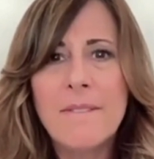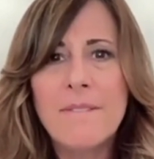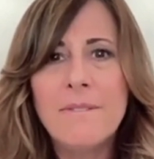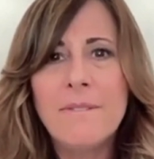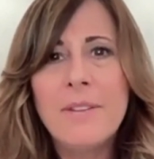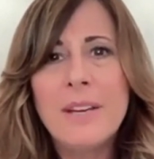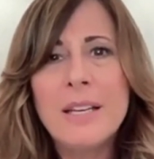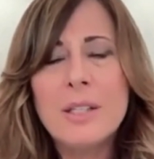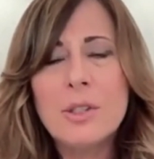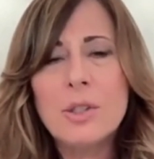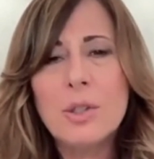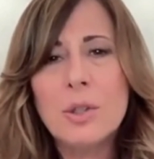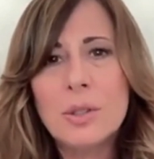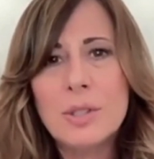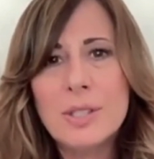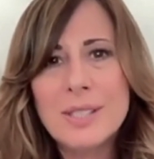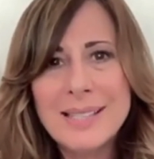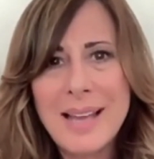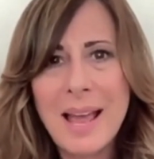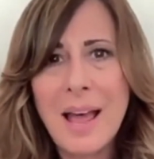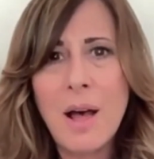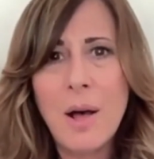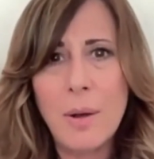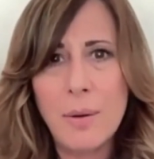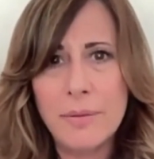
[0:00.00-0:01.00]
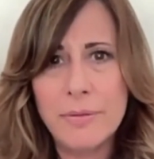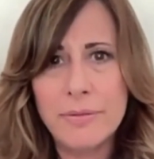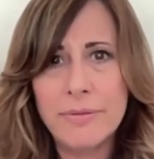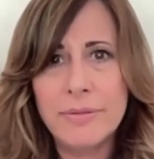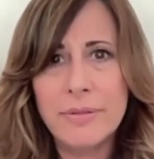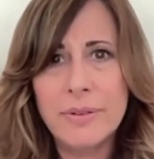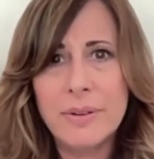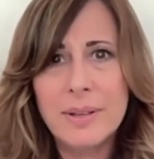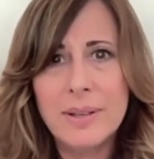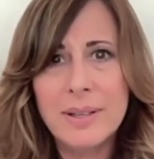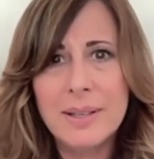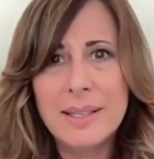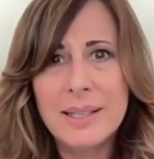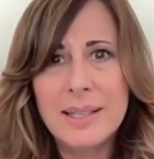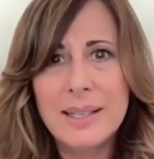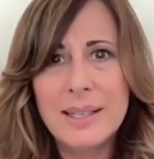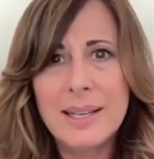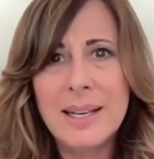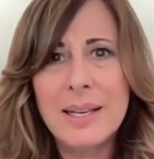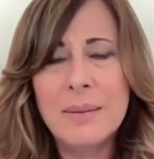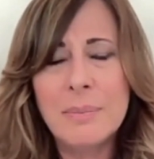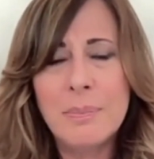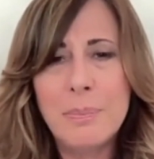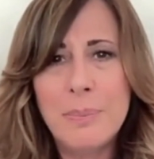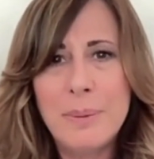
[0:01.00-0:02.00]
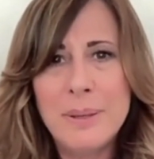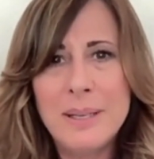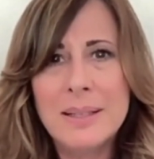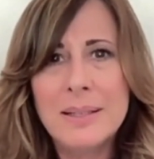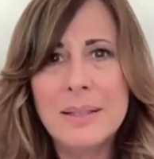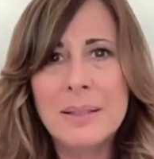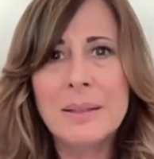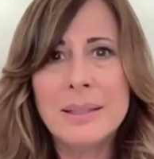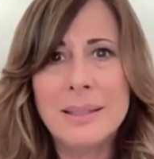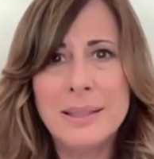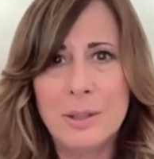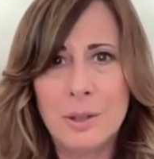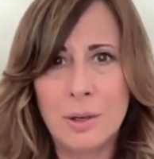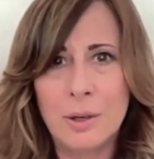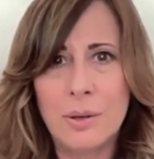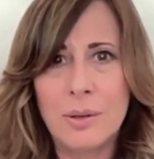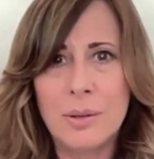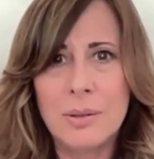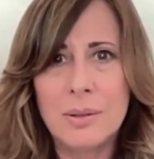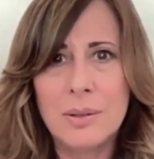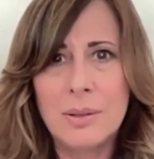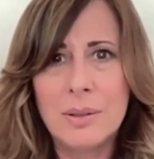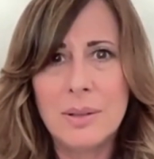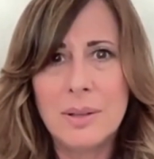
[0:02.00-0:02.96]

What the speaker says: fix yourself and be a leader.